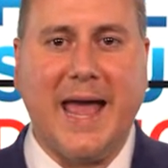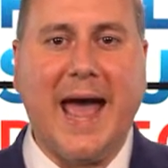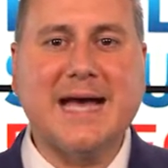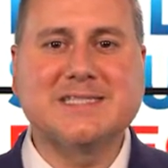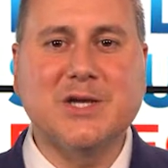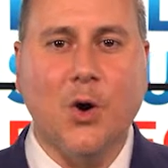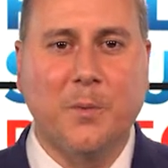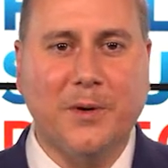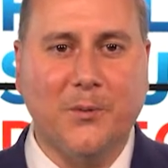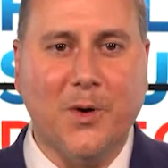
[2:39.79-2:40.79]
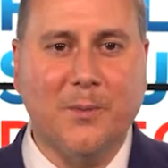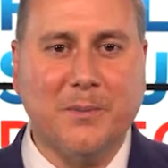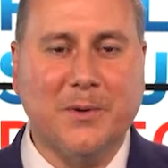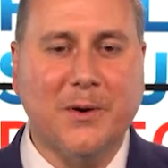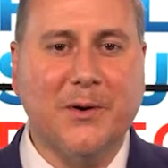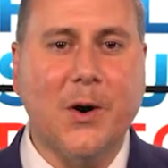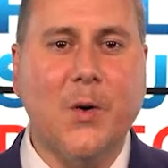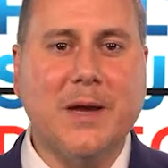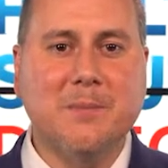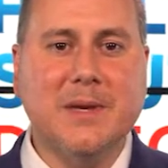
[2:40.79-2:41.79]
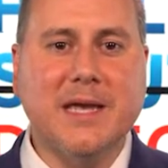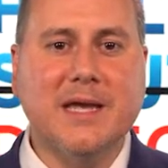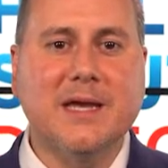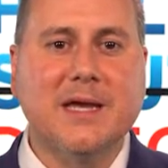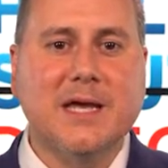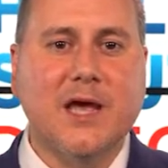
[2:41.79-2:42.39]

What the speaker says: as the Open Enrollment Period, OEP.